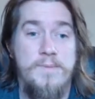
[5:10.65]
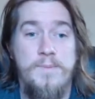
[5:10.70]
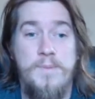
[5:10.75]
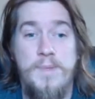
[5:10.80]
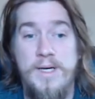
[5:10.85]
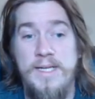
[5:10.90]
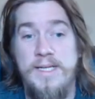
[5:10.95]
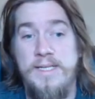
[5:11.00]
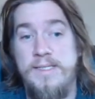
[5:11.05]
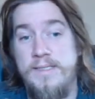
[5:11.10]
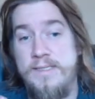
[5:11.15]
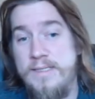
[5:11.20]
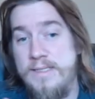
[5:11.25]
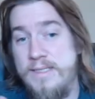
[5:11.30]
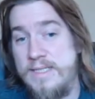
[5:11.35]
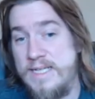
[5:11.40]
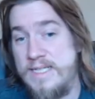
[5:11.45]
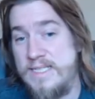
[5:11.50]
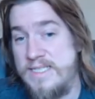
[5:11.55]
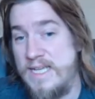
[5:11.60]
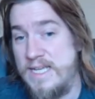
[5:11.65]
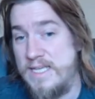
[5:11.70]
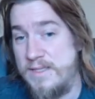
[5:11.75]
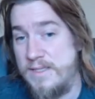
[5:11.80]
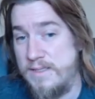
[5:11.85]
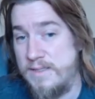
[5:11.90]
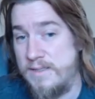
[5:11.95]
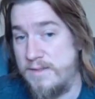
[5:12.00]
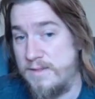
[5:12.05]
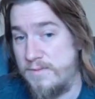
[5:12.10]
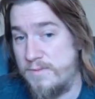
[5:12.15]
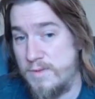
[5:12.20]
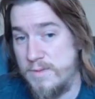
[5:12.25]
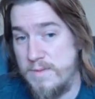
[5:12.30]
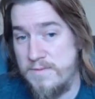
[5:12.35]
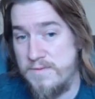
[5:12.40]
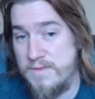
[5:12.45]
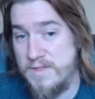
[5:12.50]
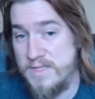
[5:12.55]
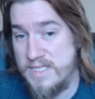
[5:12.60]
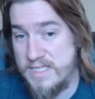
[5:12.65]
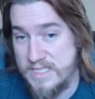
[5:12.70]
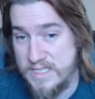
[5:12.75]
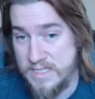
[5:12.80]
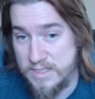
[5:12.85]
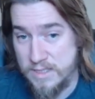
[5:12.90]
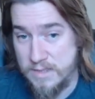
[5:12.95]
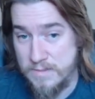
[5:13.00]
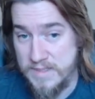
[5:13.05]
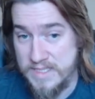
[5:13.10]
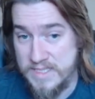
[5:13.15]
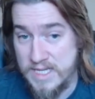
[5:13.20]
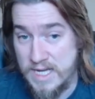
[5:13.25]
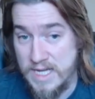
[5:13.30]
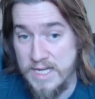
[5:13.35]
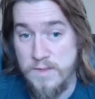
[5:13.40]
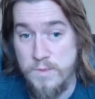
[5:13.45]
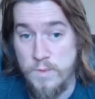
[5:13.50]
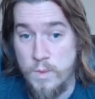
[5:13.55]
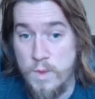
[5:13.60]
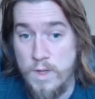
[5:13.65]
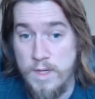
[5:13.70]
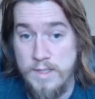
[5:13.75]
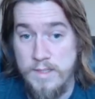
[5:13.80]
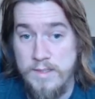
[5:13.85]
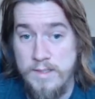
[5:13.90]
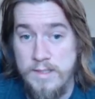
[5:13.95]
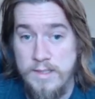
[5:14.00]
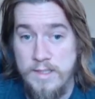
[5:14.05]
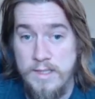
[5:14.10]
But like I said, the format for this is going to be Titan 1.